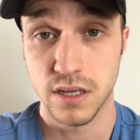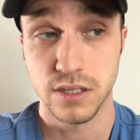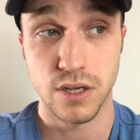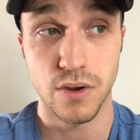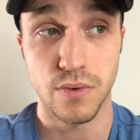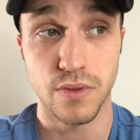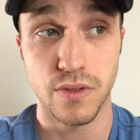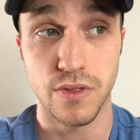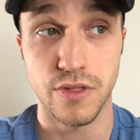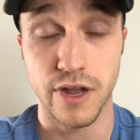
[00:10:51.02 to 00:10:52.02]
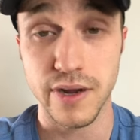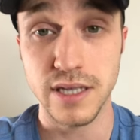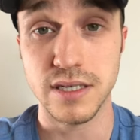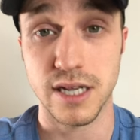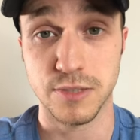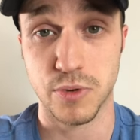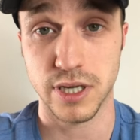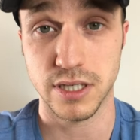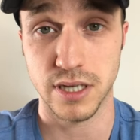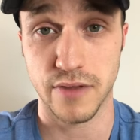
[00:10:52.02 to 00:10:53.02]
So there is an
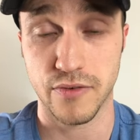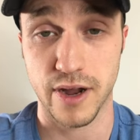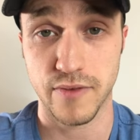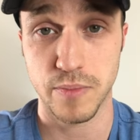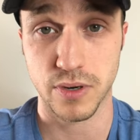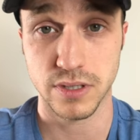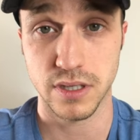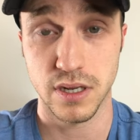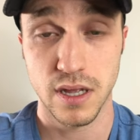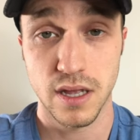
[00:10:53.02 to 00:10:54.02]
expiration date for every person.